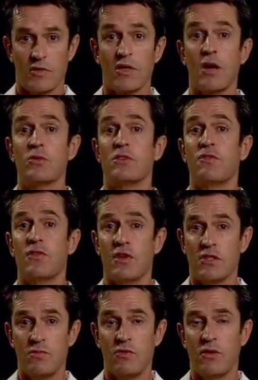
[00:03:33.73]
and that was the
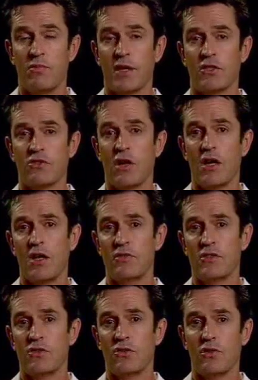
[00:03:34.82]
first moving picture I
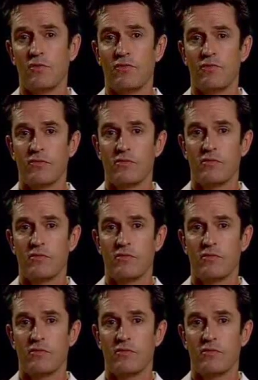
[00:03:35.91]
ever saw.